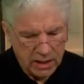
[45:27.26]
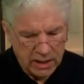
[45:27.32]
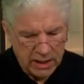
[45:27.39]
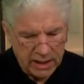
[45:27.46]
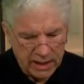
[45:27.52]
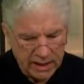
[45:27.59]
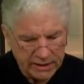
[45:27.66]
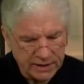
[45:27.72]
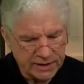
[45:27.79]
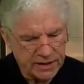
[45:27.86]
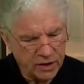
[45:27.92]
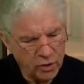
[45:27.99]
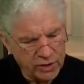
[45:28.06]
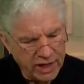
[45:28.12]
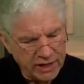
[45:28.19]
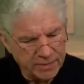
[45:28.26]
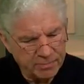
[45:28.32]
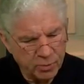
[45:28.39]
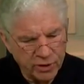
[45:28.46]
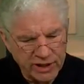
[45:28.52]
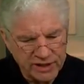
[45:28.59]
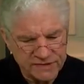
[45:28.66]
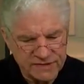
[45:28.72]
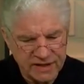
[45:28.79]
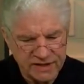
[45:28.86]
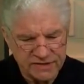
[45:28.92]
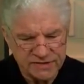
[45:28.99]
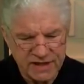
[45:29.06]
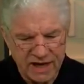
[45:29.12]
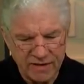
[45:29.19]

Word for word: Uh, ta -ta. Okay, Maria says,